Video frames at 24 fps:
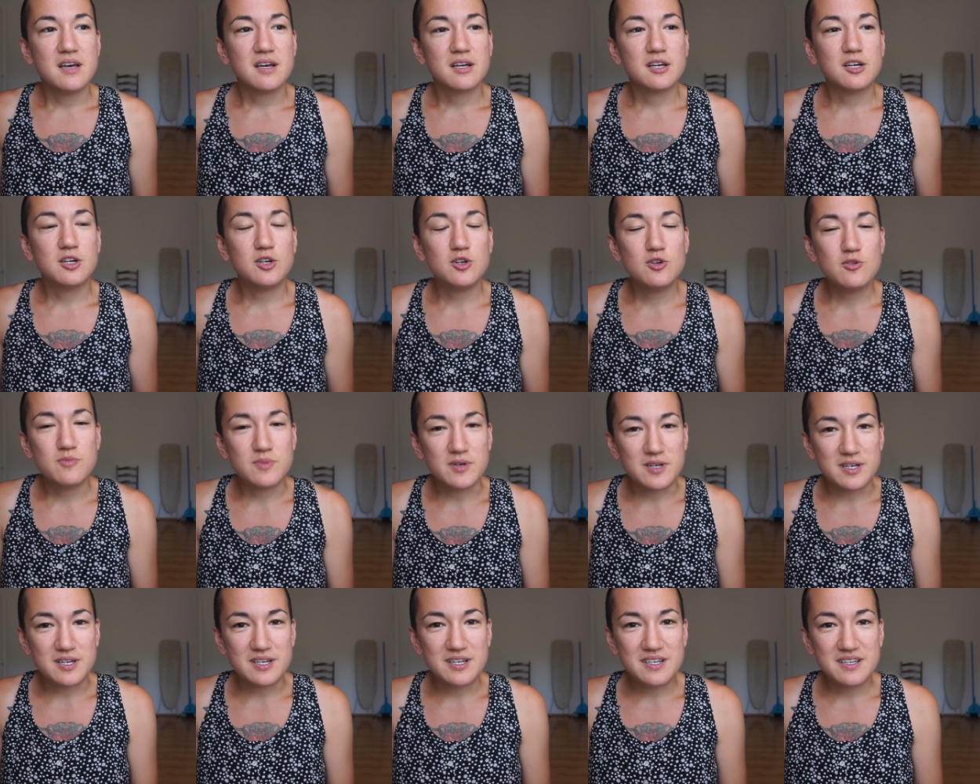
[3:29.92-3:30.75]

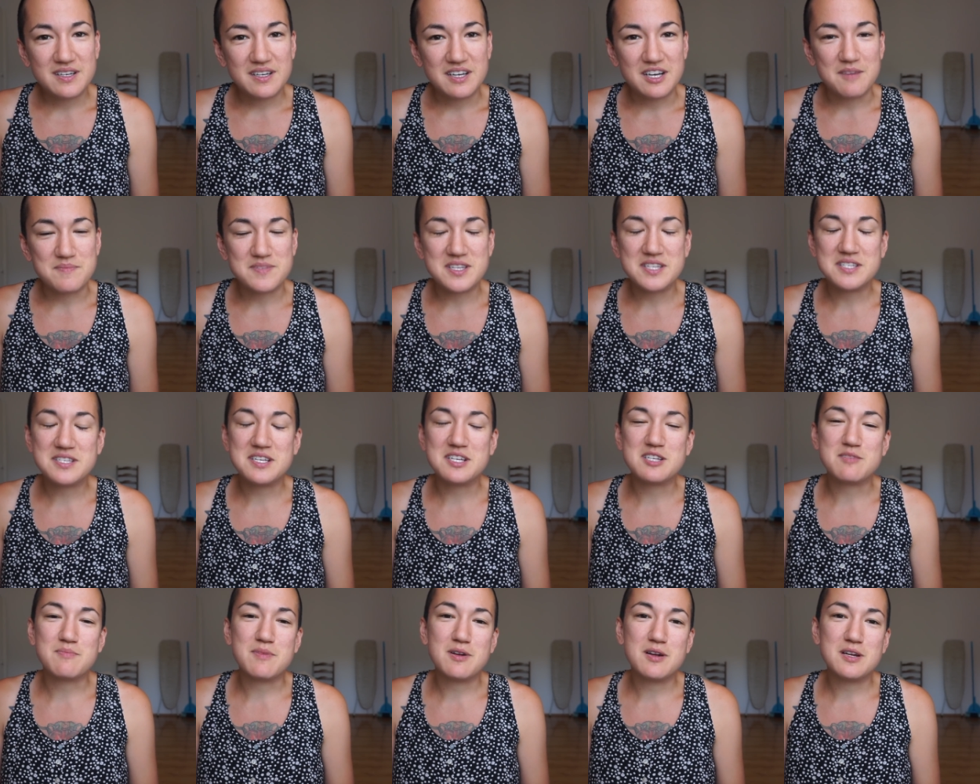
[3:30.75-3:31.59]
Kuba. Since
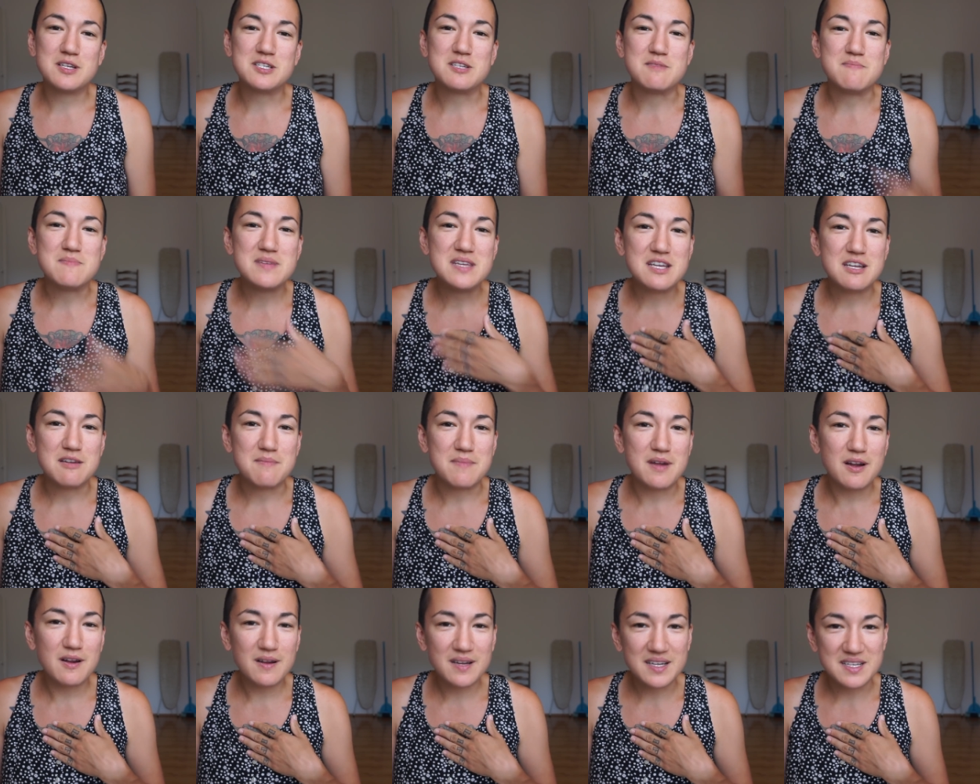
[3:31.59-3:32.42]
he's married to me, an
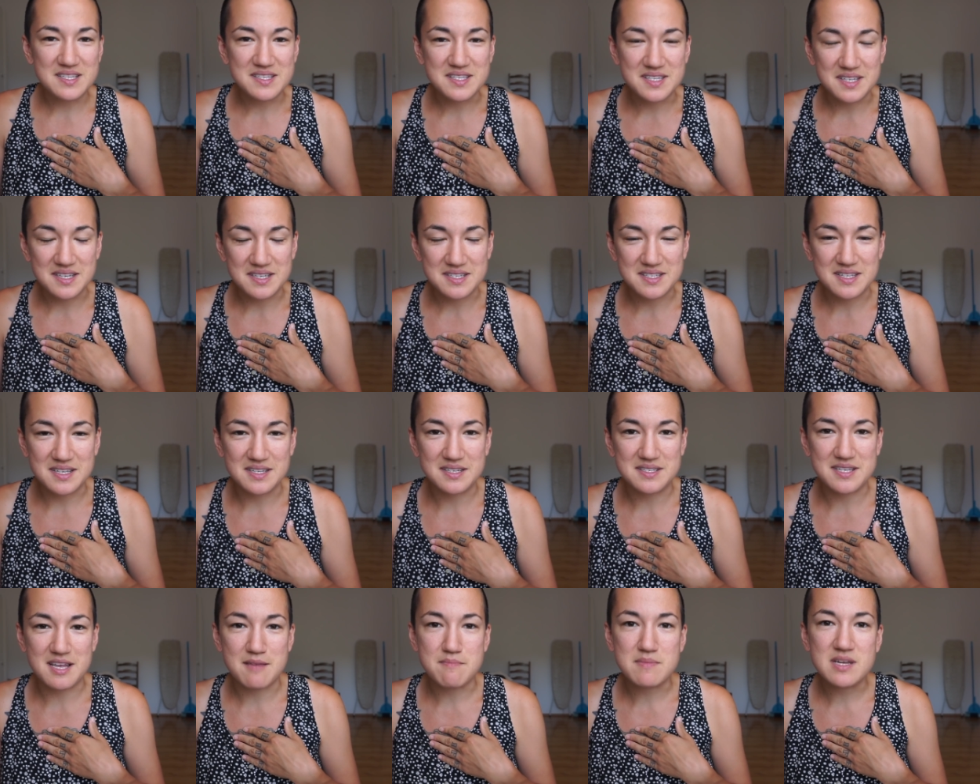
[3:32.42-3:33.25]
American citizen,
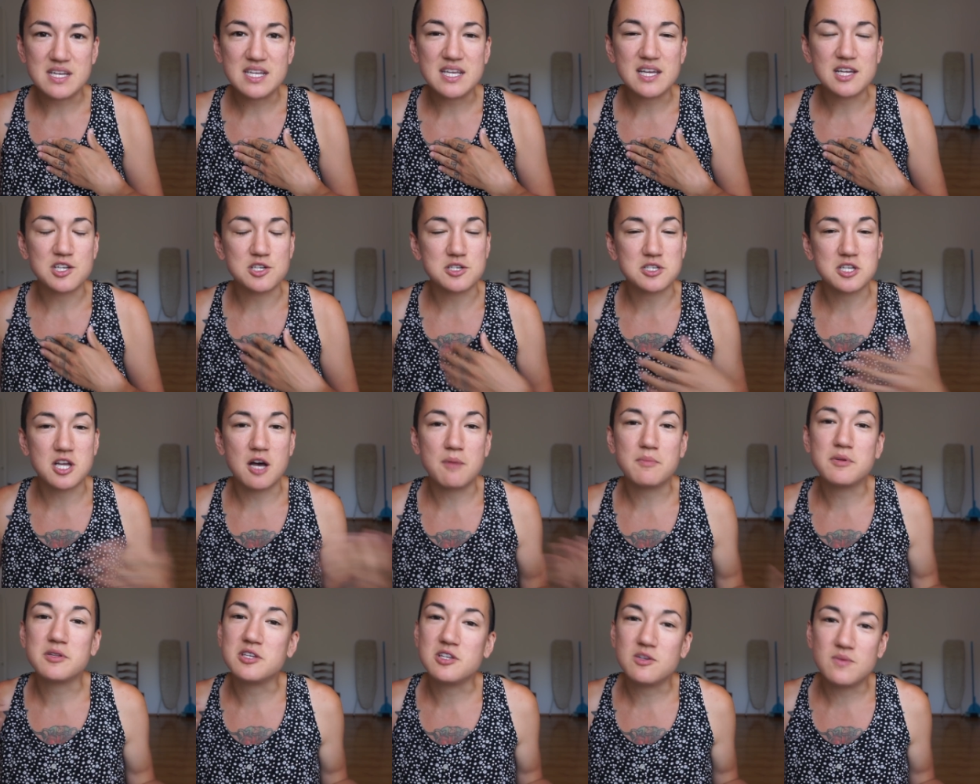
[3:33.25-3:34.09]
does that mean he can just
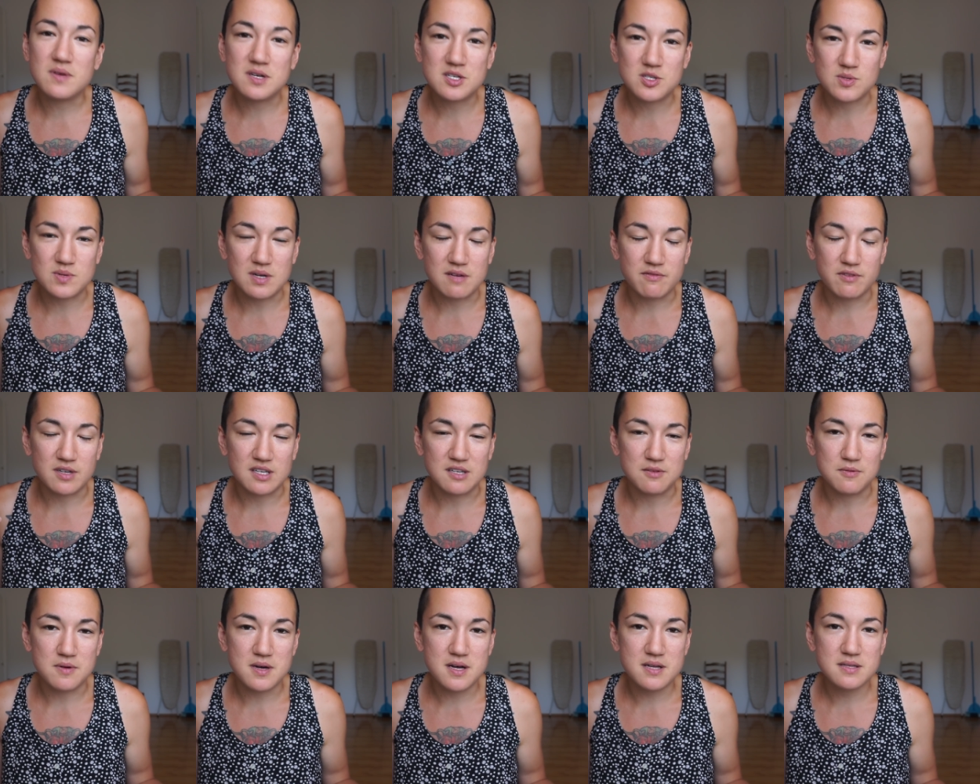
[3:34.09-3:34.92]
come to the US whenever
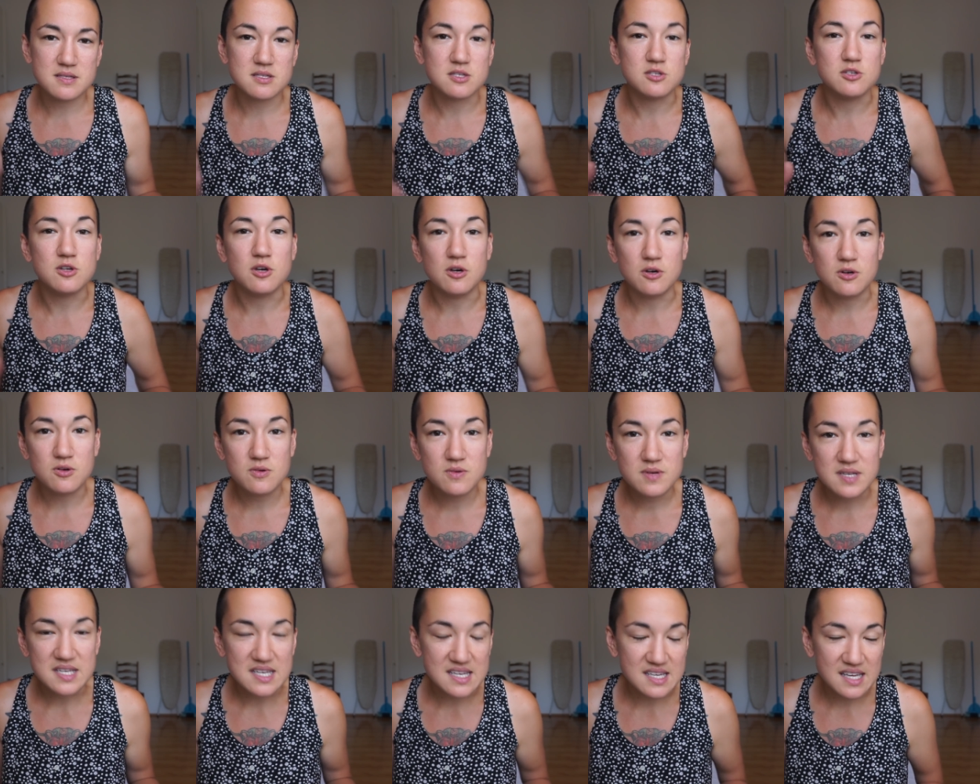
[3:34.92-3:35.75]
he wants?
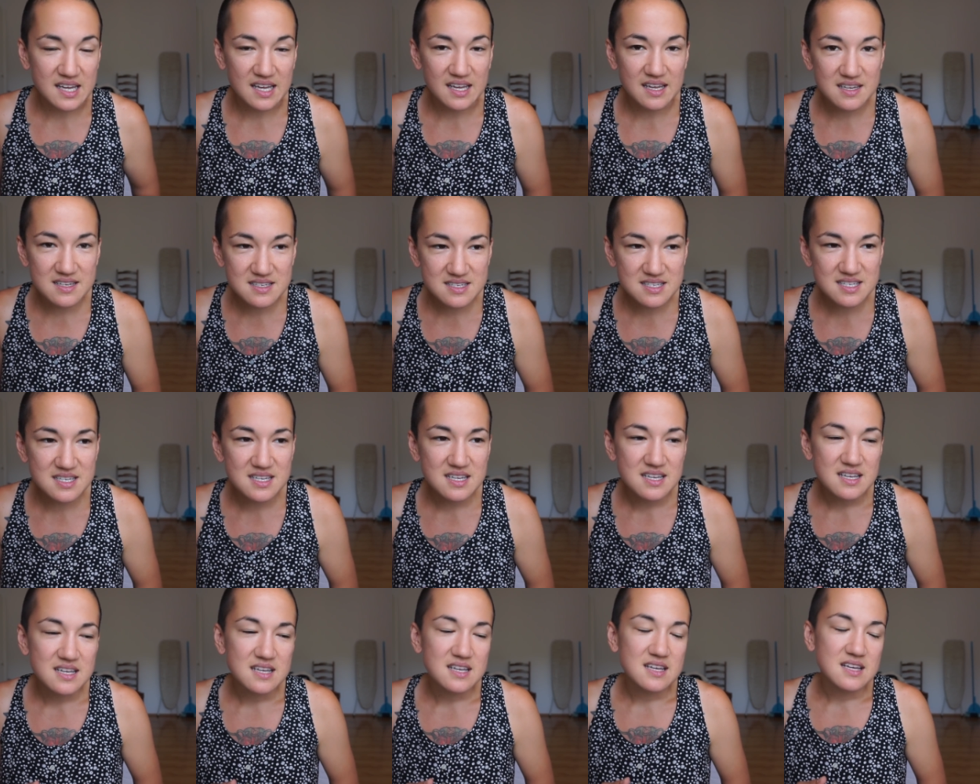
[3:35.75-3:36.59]
No, he can't.
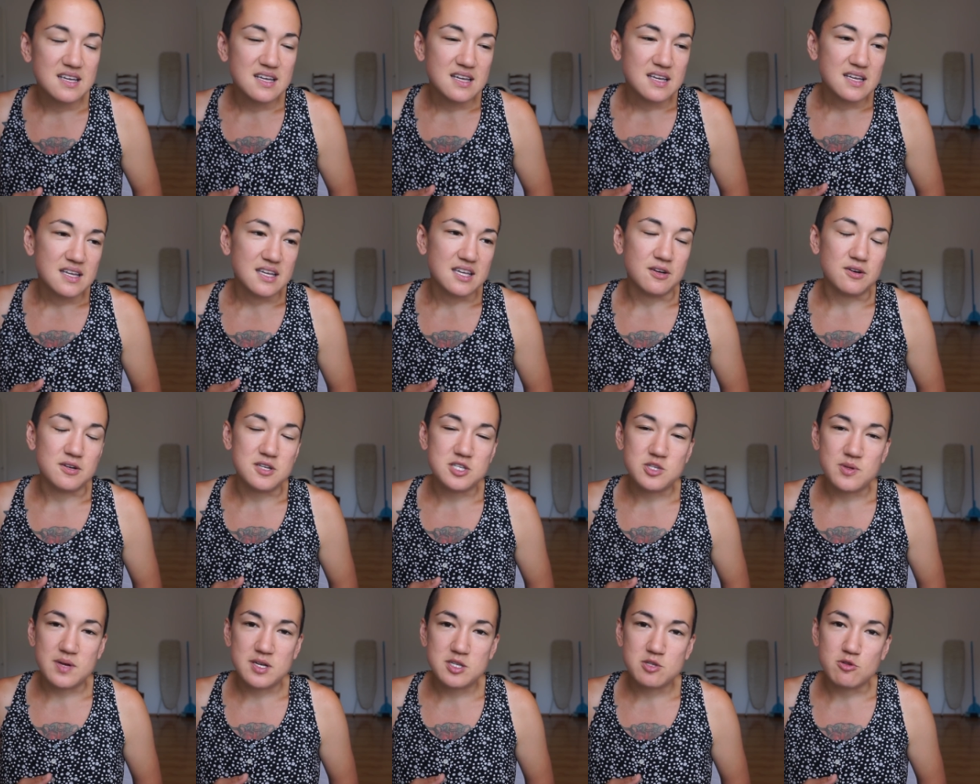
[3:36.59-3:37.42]
He
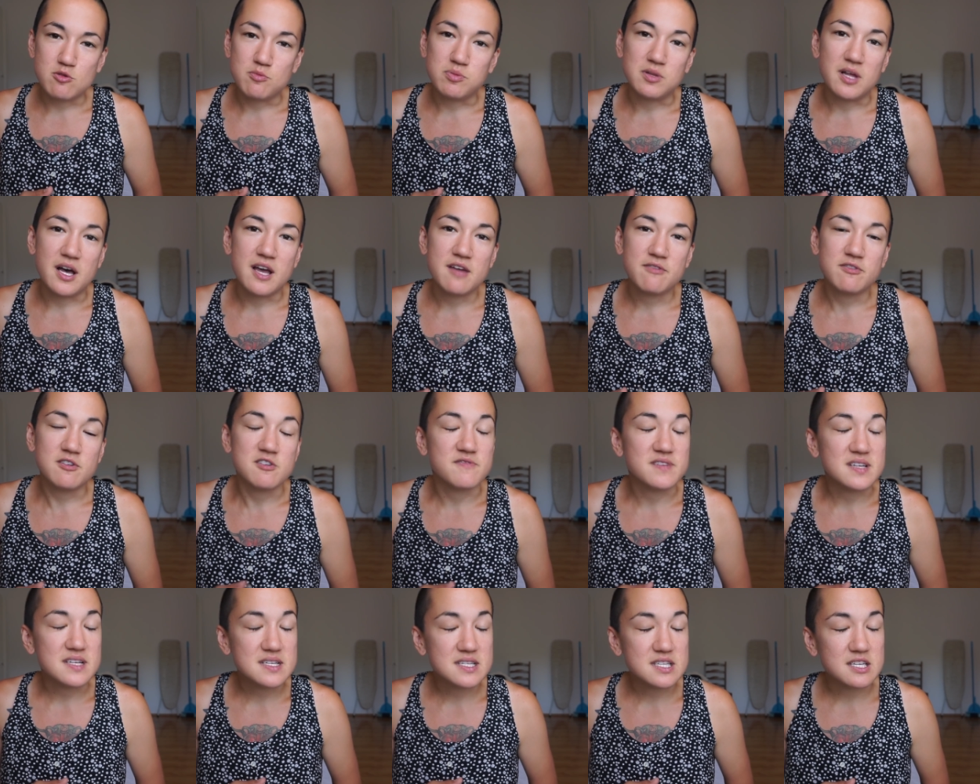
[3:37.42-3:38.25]
also has to apply for a
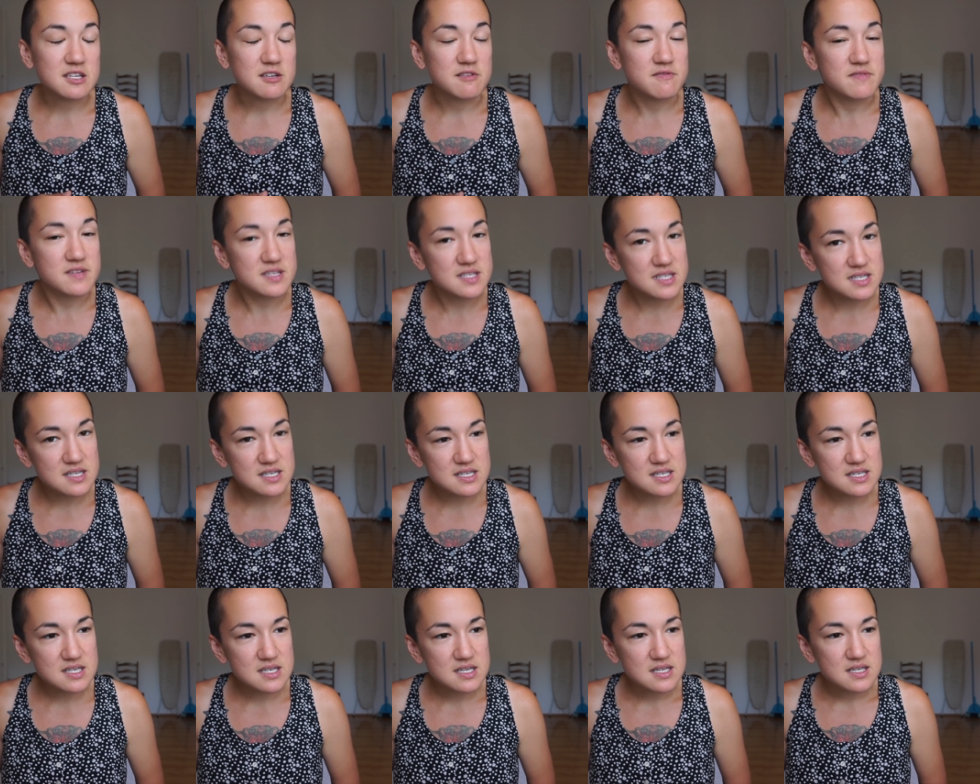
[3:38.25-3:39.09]
visa to
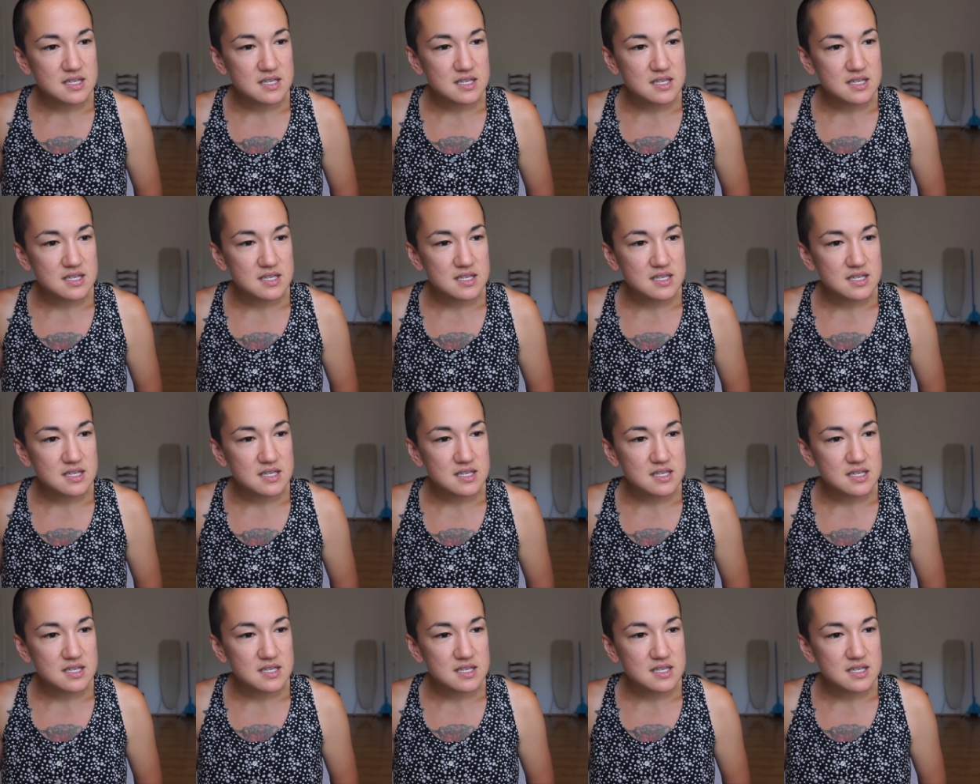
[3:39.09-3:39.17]
visit.